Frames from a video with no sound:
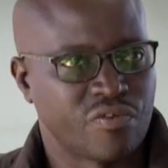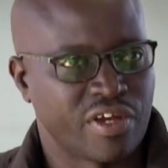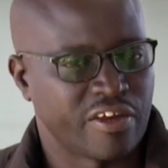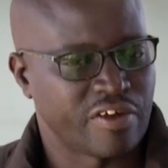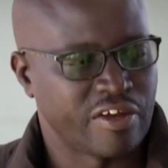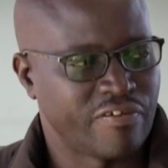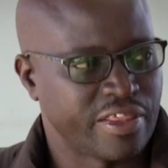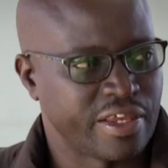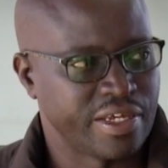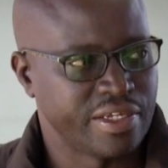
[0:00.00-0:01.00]
we've
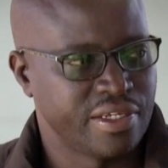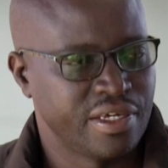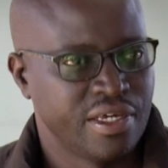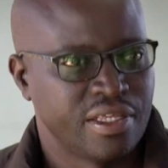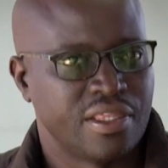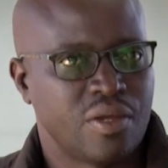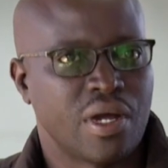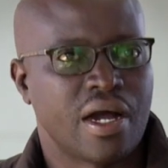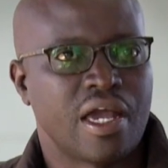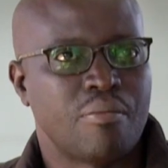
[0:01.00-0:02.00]
identified the need, then we
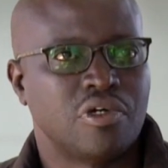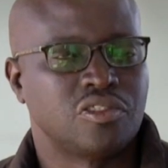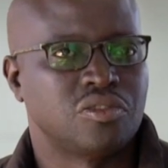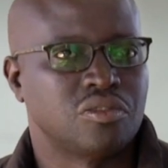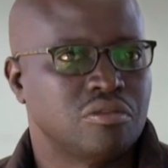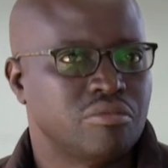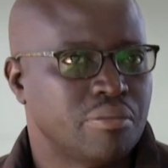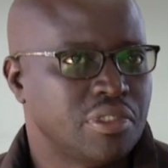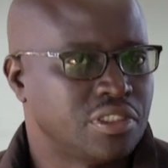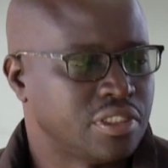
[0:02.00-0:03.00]
are able to
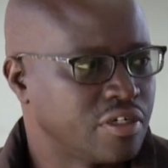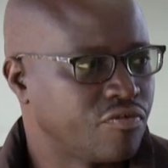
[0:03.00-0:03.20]
maybe seek